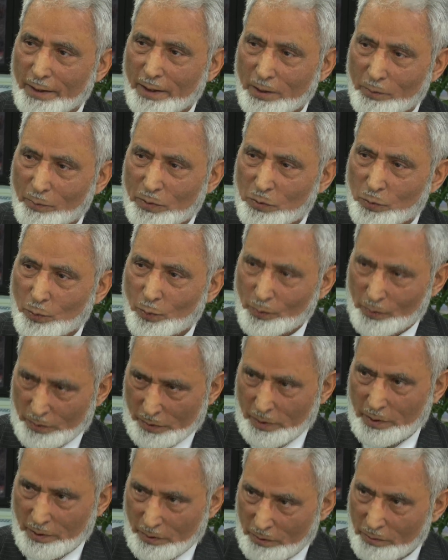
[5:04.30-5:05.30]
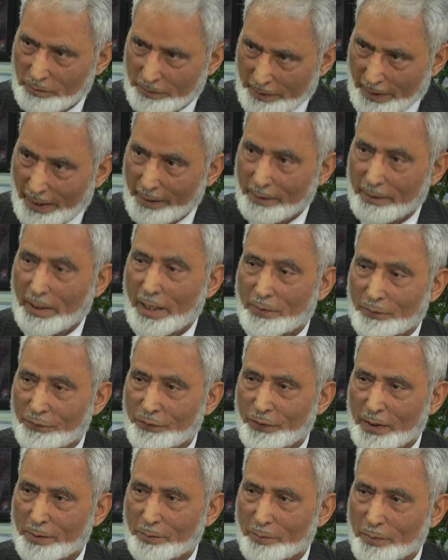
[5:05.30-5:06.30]
he then
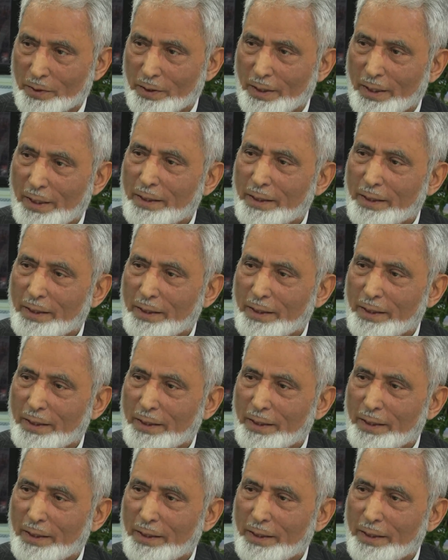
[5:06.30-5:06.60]
affirmed